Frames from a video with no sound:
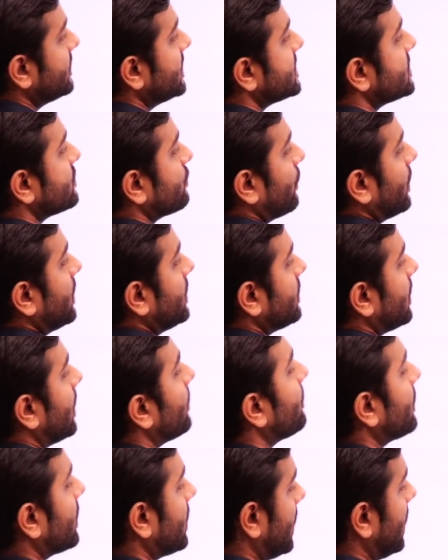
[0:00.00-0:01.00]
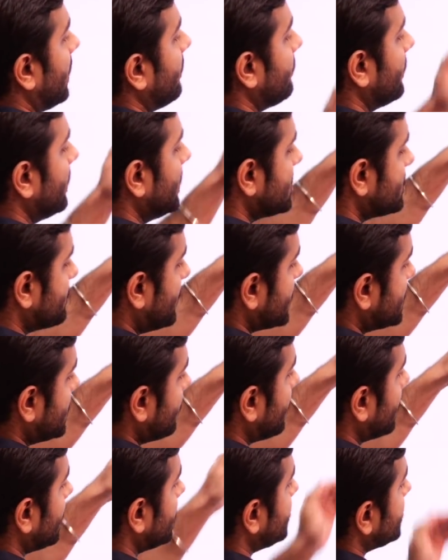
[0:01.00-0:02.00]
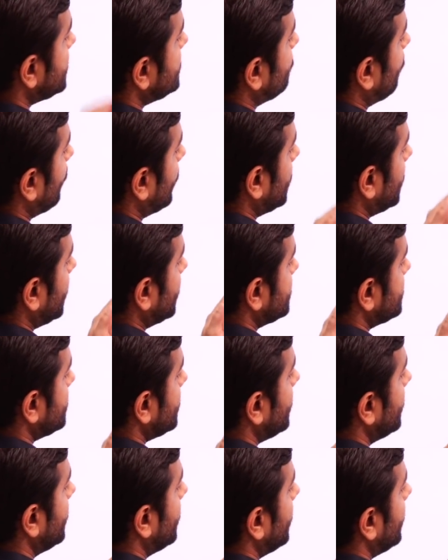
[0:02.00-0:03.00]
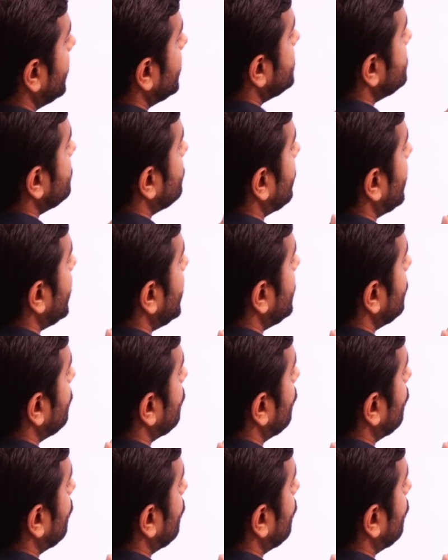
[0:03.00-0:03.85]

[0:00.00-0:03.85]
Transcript: this one, upper half, specifically this point, let's say, is trying to